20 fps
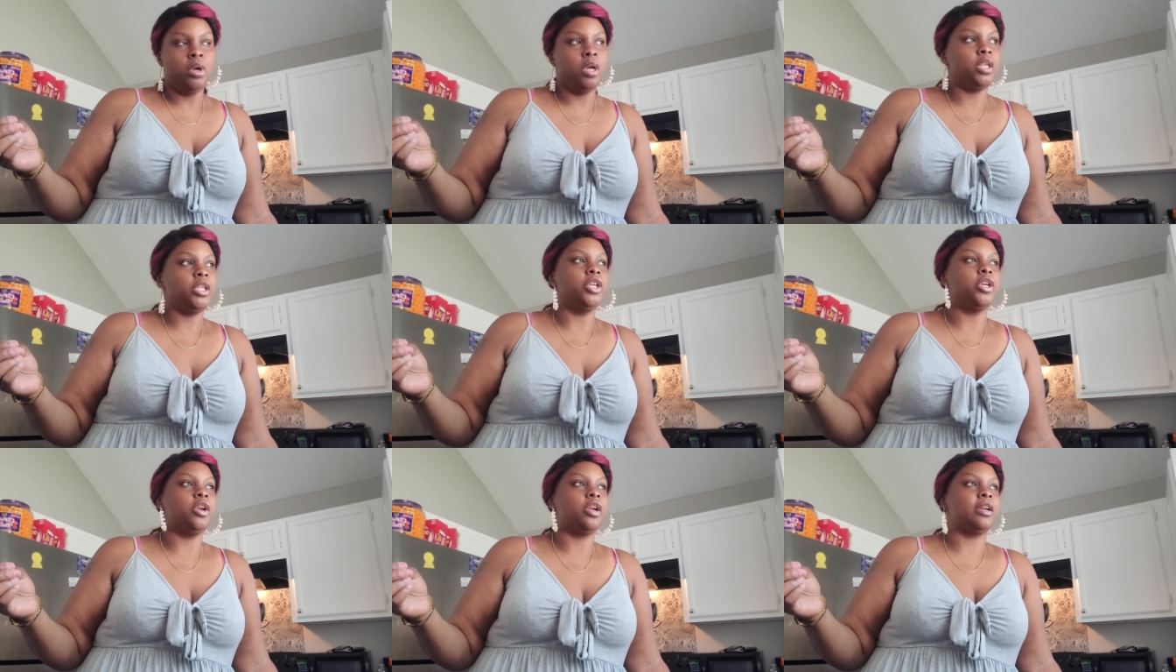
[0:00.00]

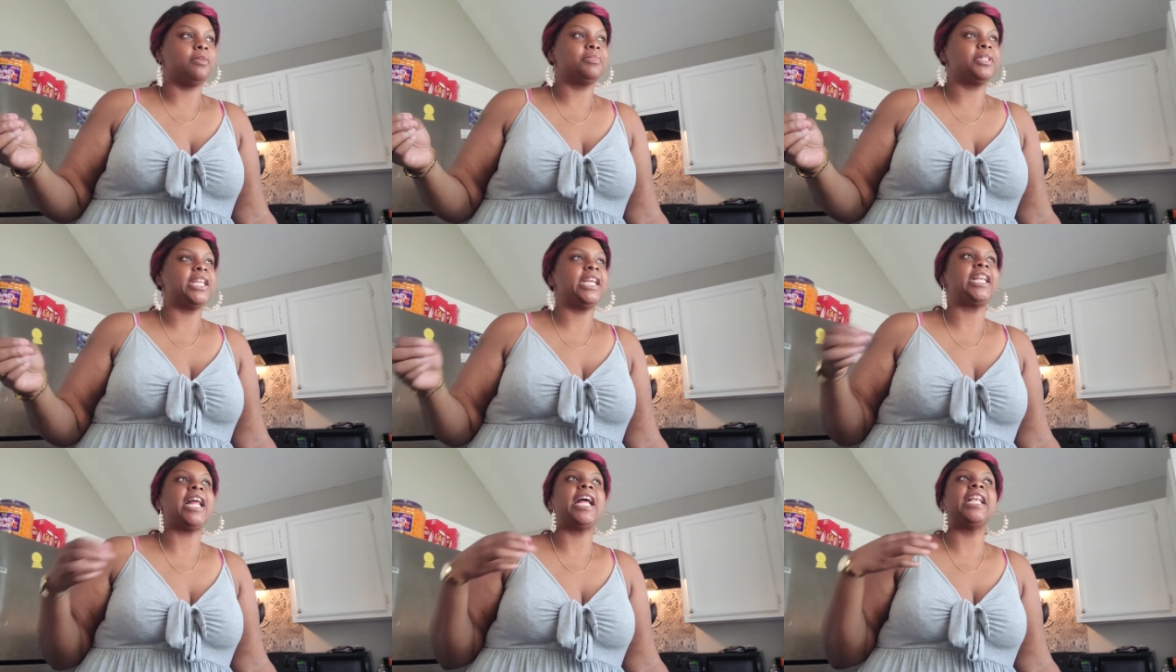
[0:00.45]
You know what I'm
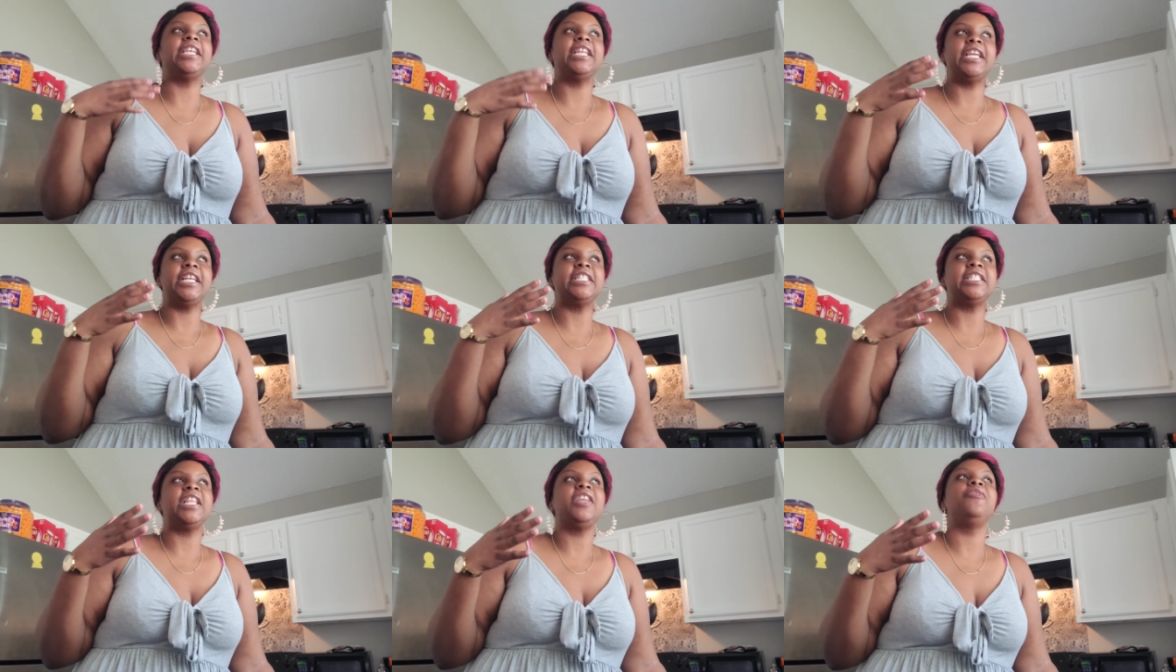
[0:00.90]
saying? I
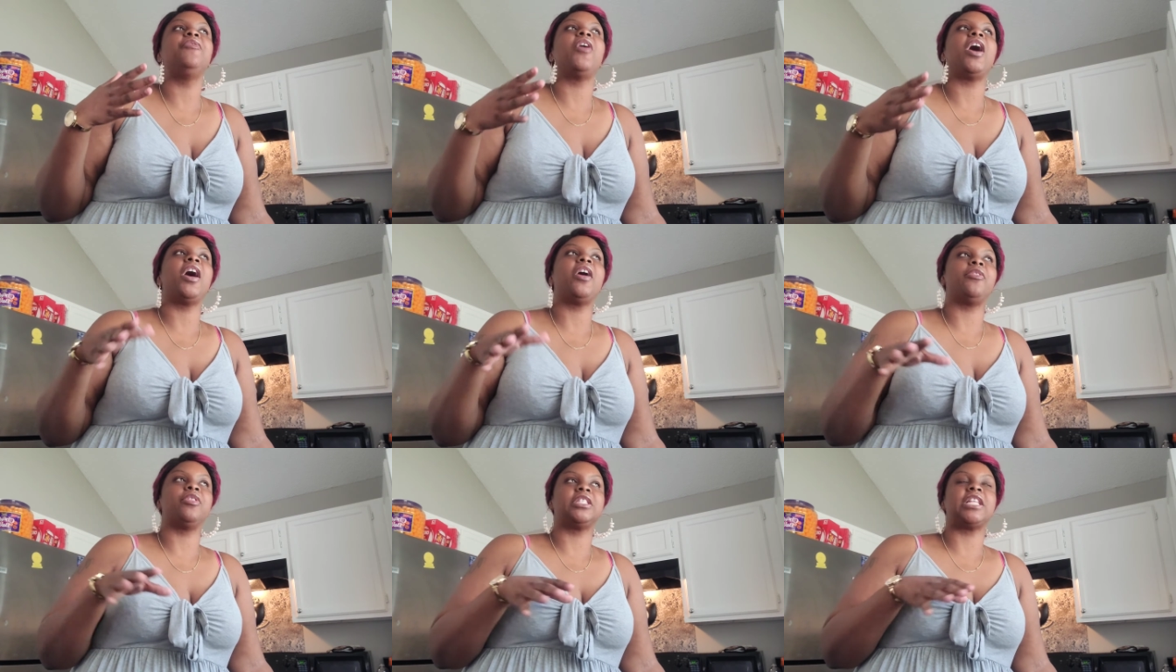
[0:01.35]
did see fathers.